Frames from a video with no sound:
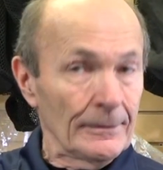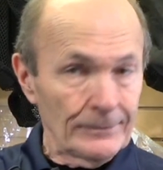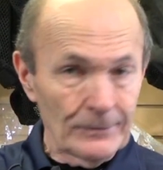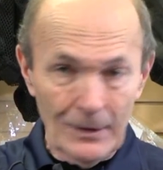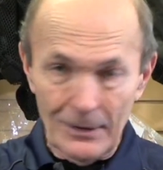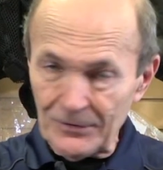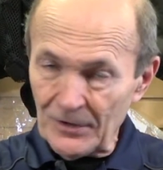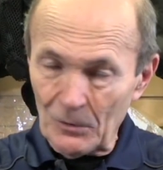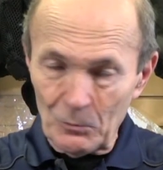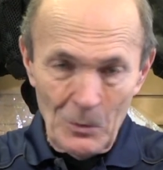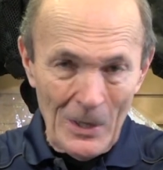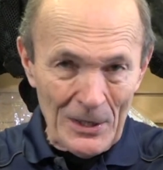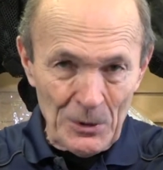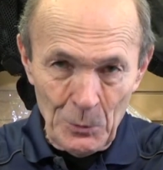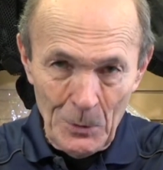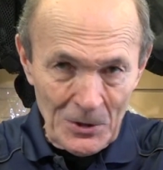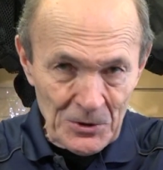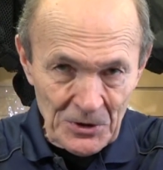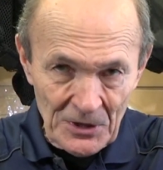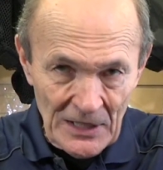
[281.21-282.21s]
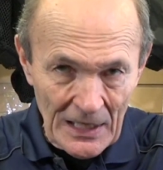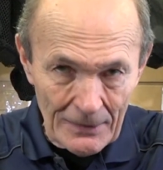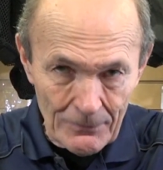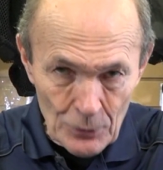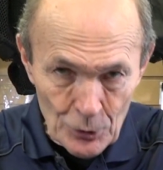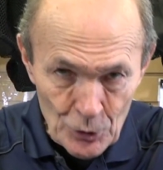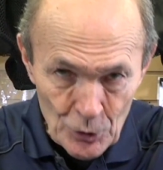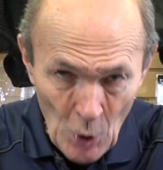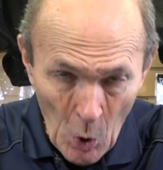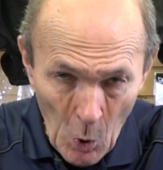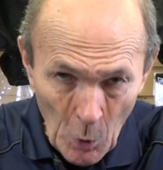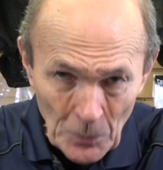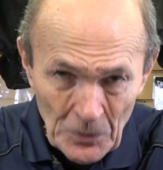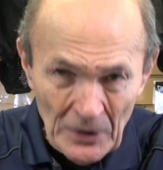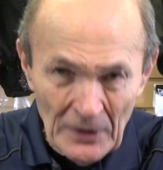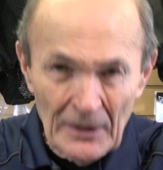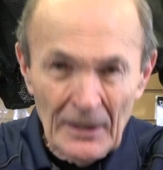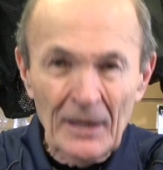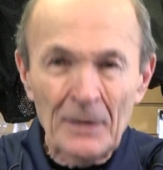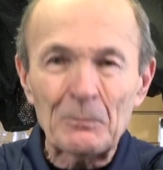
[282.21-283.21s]
Not that recreational divers don't,
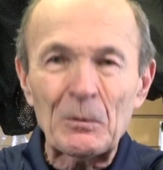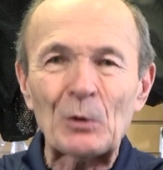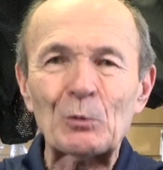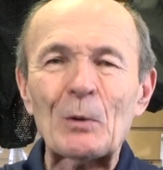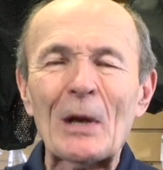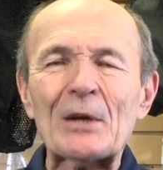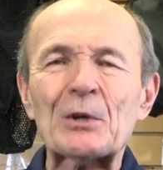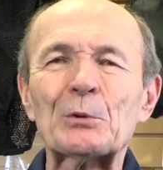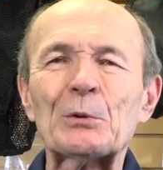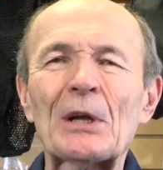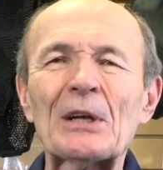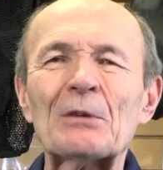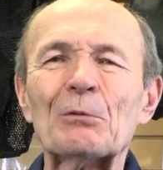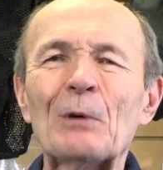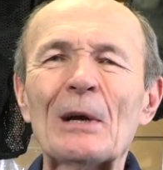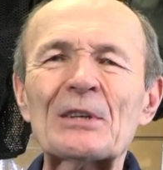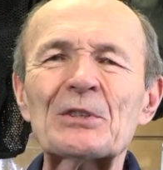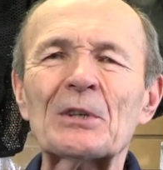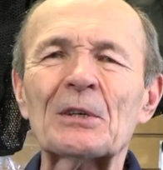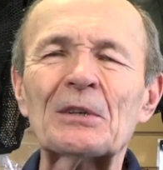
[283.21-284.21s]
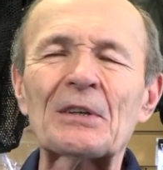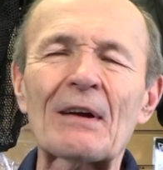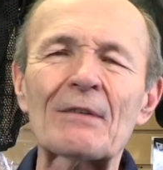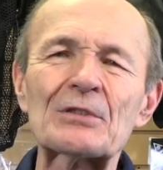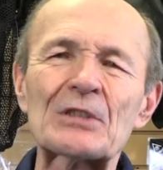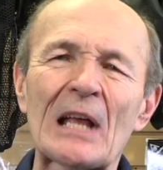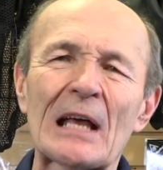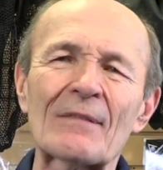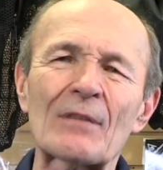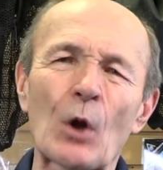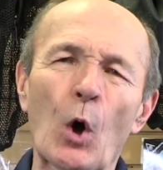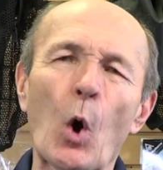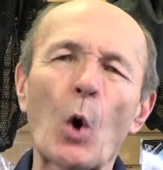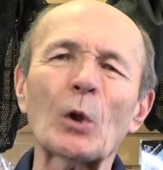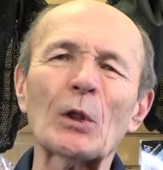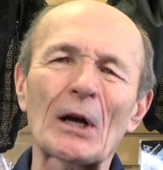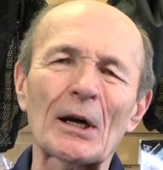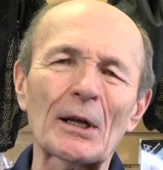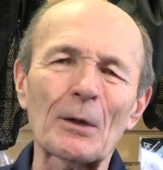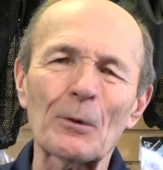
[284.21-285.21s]
but recreational divers, they have a
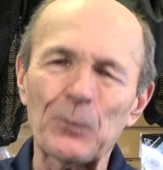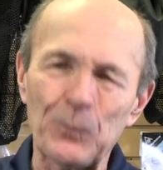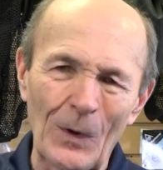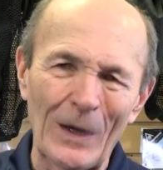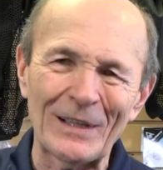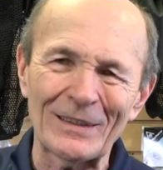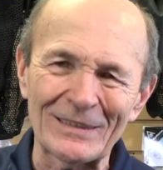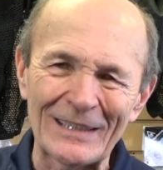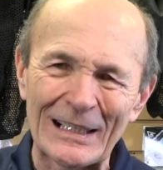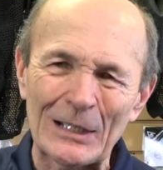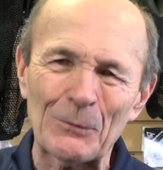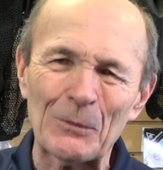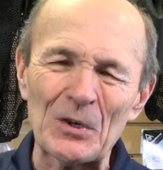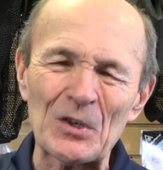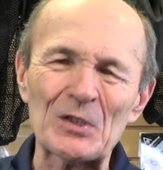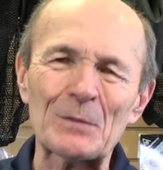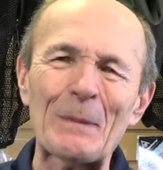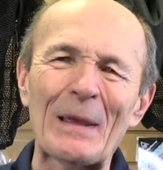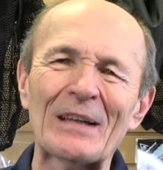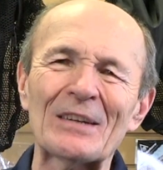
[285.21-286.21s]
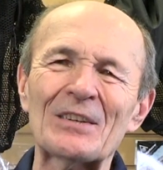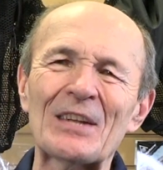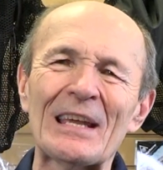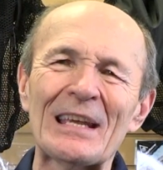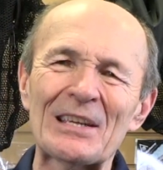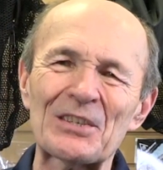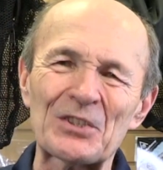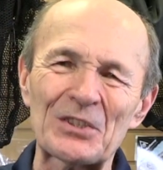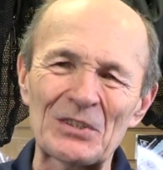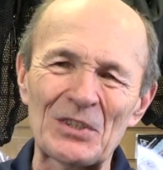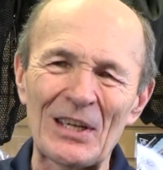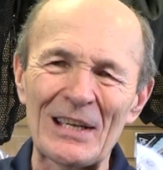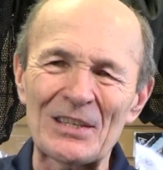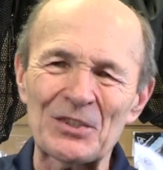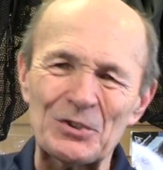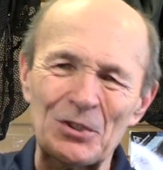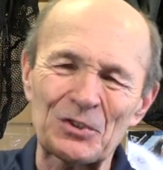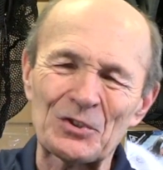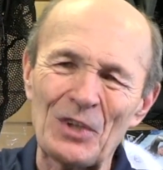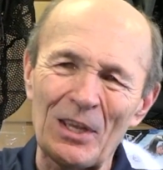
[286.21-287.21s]
whole lot of fun. They don't want to spend days and
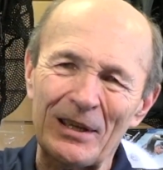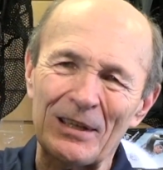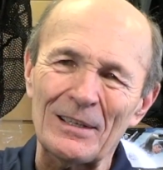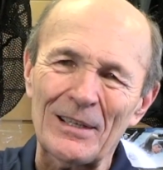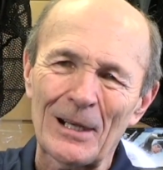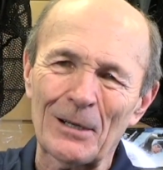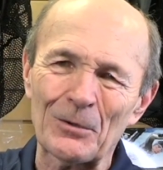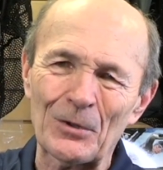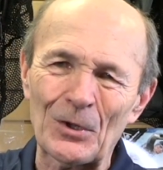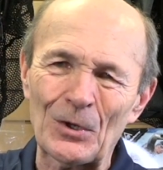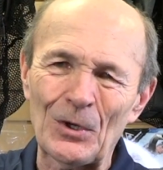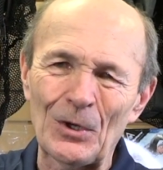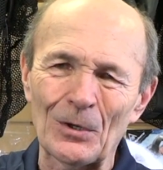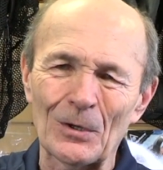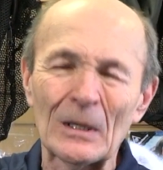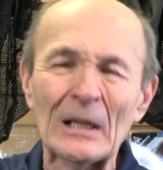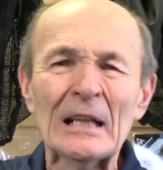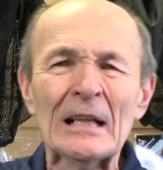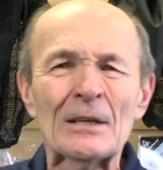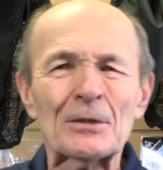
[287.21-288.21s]
days just taking care of the gear.